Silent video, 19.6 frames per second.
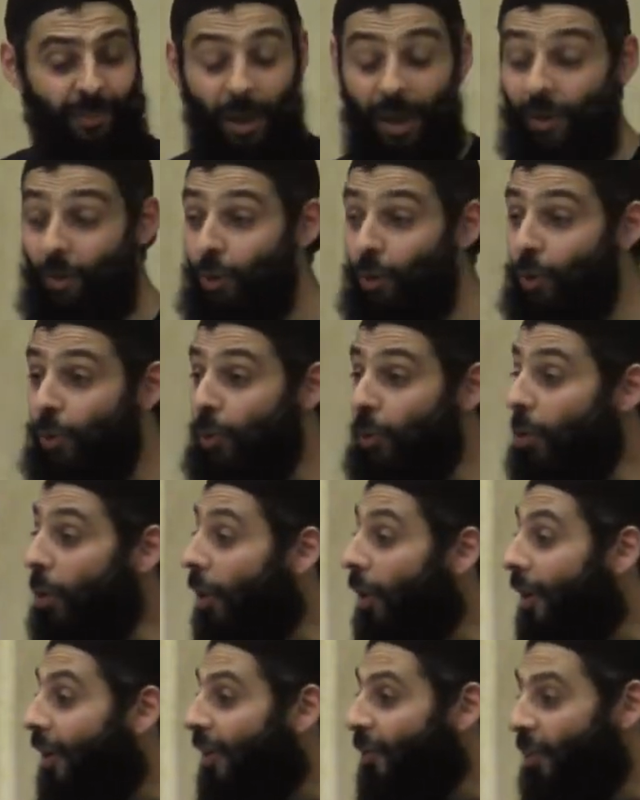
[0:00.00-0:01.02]
my
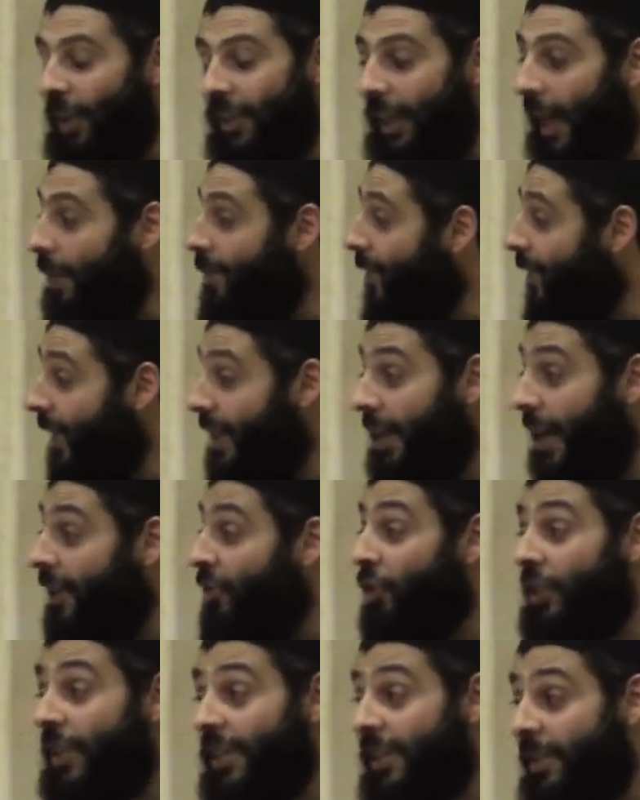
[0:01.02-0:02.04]
khushu', what I'm saying
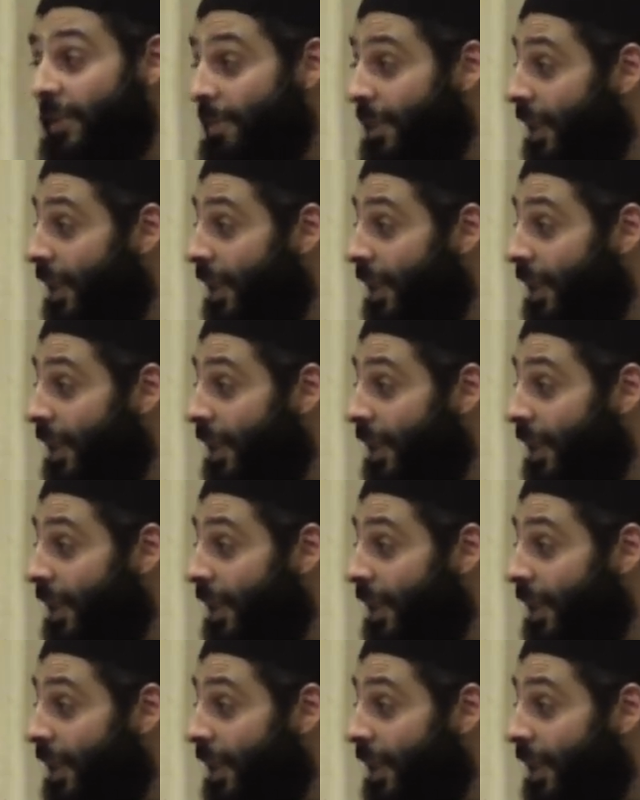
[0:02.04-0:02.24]
actually this is